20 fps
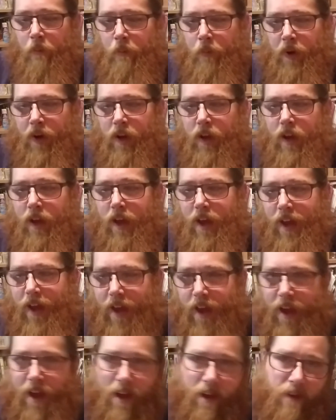but
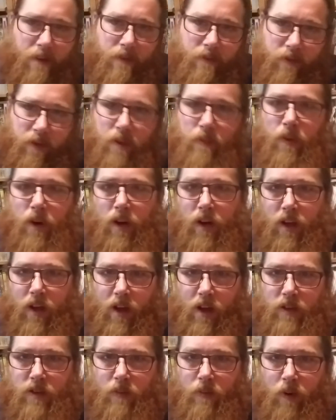everybody
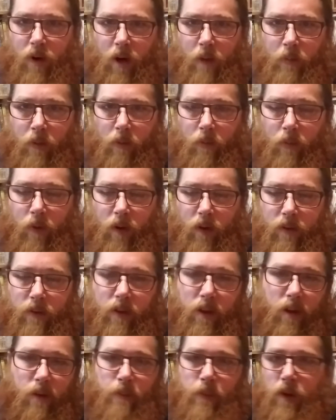has a problem with.
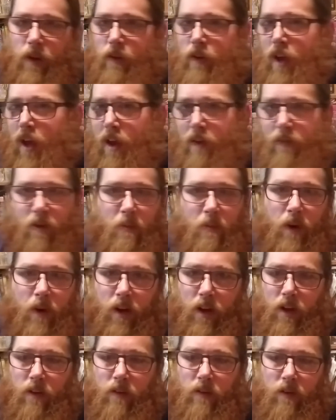I mean,
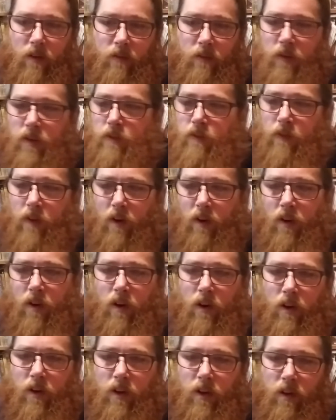everybody. It's very
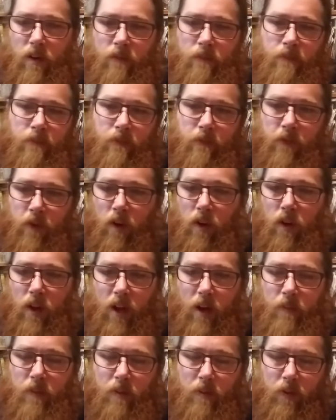hard for a
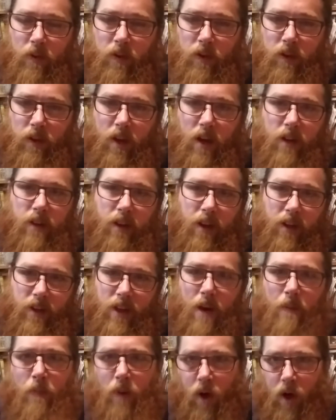lot of people to get like
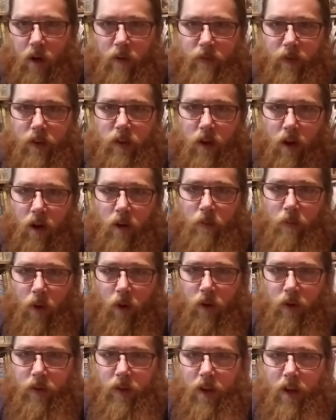that perfect
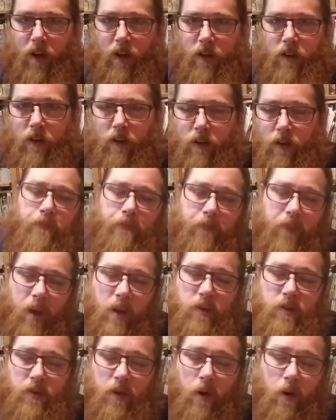hard-boiled egg.
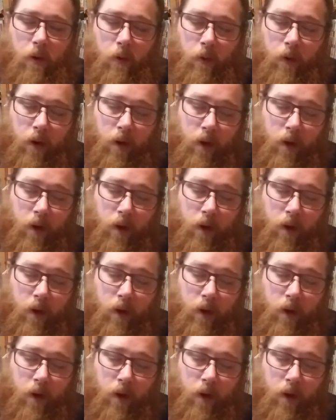So